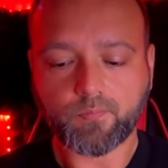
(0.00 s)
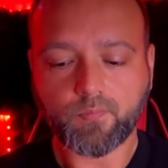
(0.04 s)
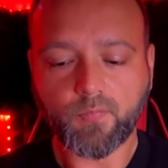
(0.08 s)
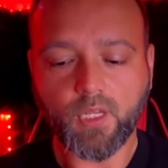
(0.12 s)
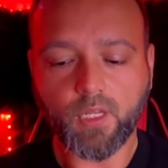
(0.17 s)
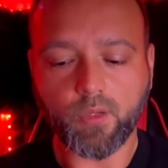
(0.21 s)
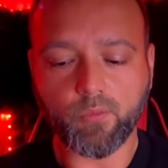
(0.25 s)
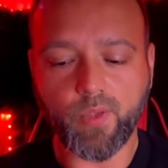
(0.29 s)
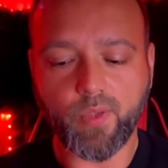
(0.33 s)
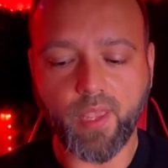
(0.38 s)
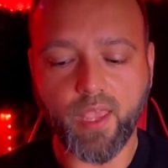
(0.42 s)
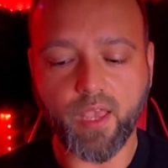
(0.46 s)

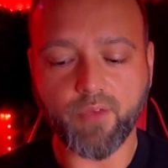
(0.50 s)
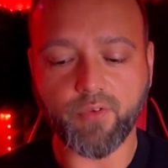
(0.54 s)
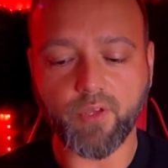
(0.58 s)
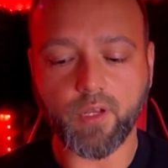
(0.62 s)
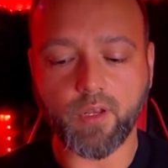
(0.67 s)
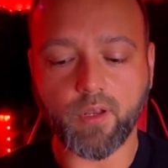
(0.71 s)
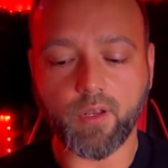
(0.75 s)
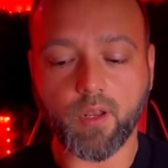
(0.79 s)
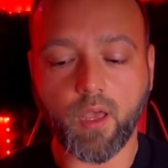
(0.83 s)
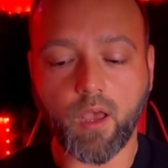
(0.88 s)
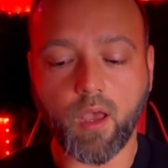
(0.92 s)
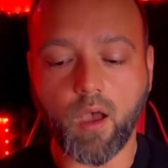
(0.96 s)
we have
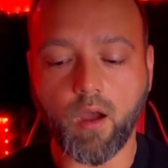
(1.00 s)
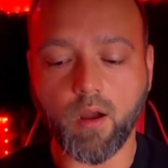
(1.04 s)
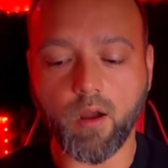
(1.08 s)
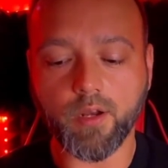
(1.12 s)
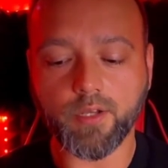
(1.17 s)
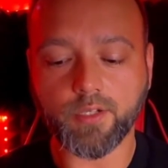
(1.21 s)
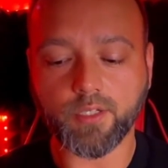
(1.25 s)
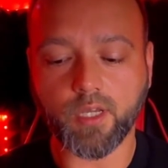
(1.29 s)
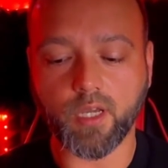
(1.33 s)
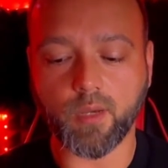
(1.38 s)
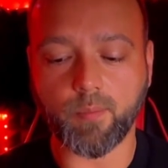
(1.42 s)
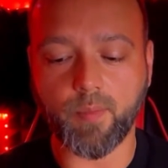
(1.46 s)
an
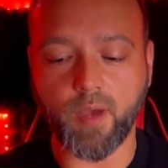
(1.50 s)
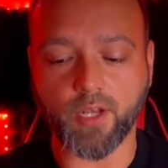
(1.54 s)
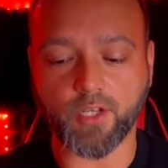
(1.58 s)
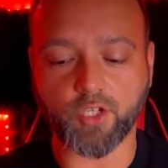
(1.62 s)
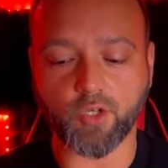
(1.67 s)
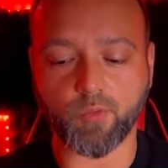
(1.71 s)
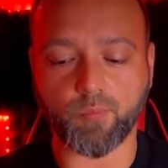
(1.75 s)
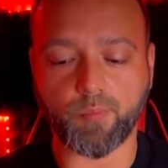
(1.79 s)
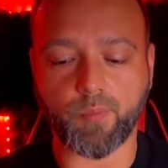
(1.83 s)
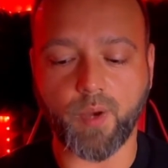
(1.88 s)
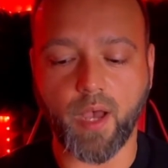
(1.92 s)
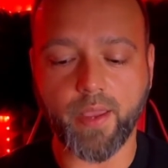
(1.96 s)
Art Camacho
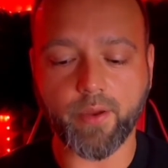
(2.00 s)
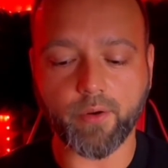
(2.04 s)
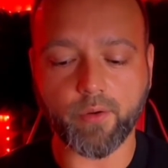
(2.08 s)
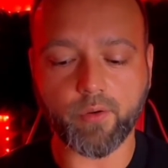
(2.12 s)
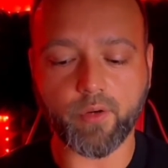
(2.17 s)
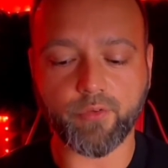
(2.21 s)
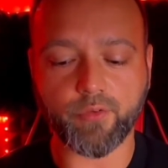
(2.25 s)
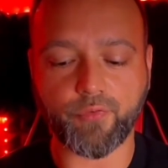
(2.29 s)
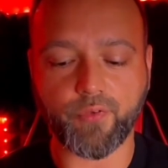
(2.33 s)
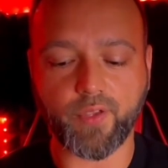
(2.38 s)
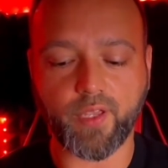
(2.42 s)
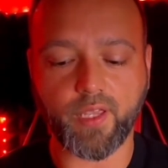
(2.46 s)

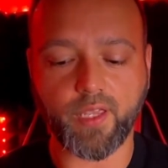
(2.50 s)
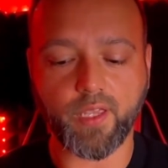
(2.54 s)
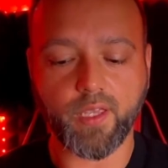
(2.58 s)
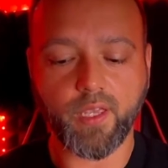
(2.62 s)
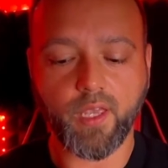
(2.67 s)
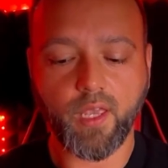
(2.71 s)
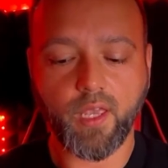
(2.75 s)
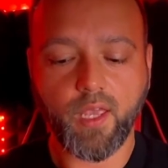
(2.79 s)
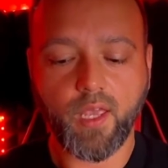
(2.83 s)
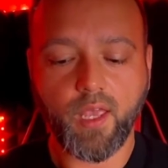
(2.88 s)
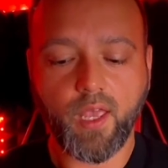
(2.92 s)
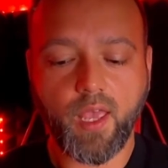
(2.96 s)
biography,
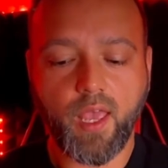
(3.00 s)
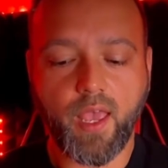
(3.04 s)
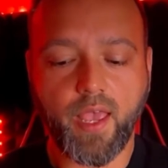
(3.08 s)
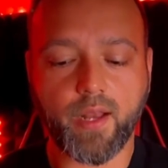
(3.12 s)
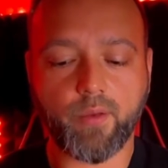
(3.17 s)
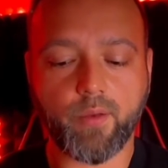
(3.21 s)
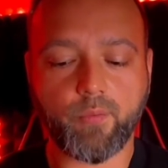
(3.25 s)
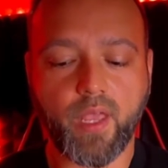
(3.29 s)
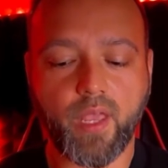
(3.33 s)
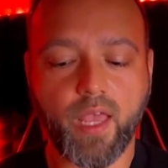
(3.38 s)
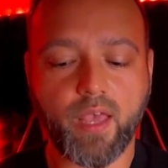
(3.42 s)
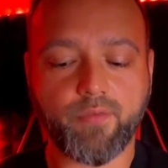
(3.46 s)
and
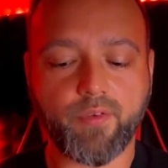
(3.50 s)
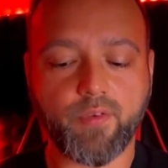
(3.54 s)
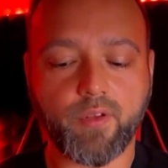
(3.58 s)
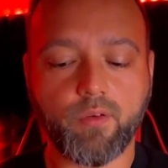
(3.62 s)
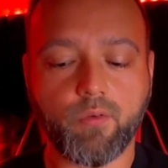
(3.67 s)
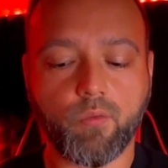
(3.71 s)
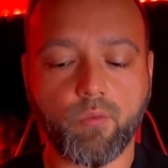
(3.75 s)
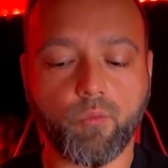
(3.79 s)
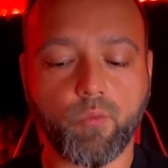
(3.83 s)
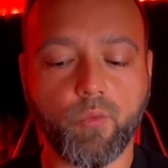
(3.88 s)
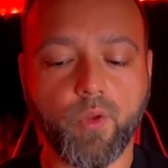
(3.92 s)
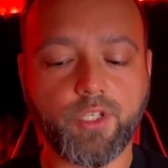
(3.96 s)
we have an
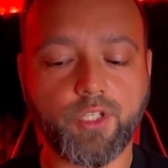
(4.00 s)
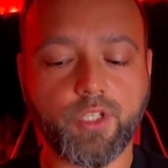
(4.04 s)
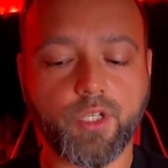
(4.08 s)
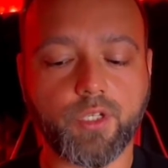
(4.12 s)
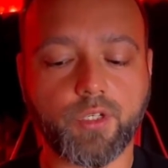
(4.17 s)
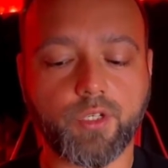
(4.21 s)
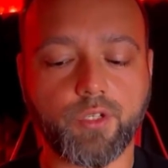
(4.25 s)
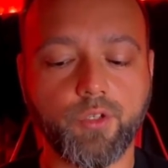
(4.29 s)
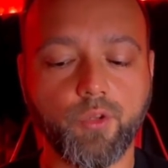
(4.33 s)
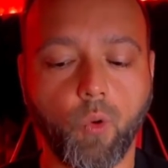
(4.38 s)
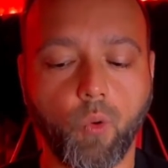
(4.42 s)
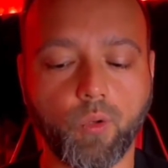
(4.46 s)
Richard
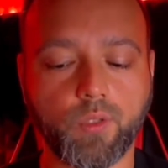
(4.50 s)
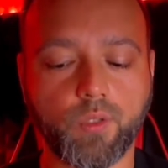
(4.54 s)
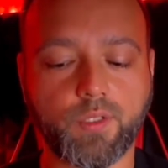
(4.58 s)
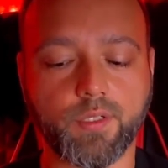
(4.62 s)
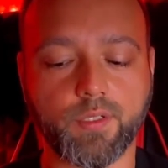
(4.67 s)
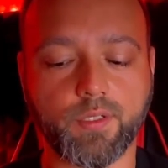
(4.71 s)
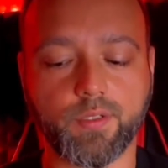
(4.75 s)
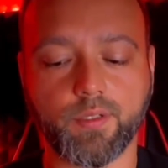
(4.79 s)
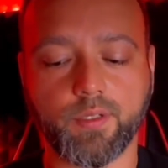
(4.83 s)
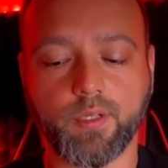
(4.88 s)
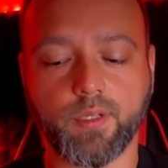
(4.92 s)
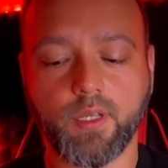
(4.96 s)

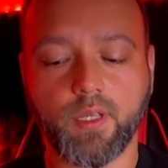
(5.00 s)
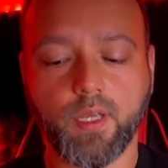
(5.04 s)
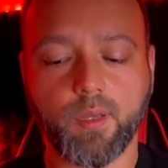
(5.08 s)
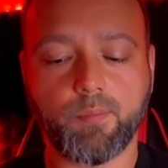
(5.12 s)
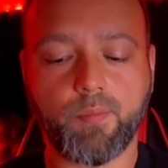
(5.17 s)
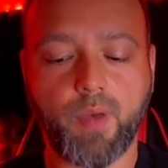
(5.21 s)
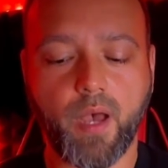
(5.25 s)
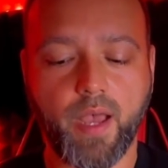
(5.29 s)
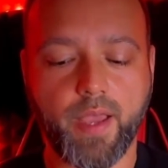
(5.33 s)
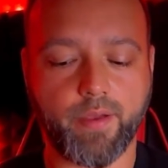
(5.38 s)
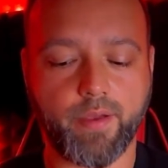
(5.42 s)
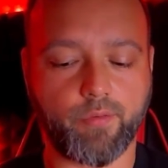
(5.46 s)
Norton
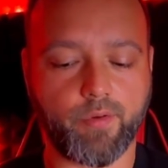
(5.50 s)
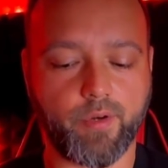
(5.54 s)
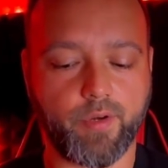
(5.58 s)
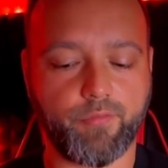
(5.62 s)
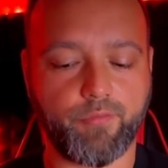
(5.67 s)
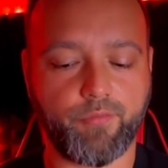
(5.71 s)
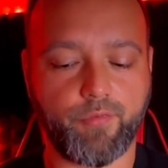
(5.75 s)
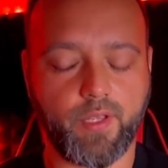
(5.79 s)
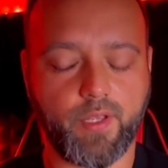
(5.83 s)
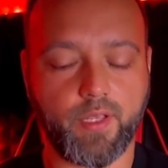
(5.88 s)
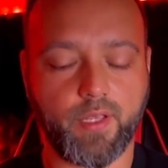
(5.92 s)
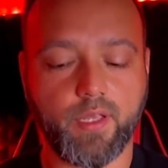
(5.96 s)

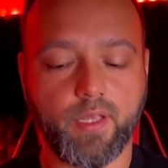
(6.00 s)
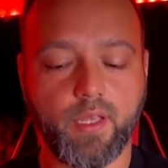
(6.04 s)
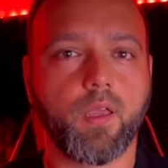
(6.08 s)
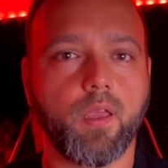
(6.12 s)
biography.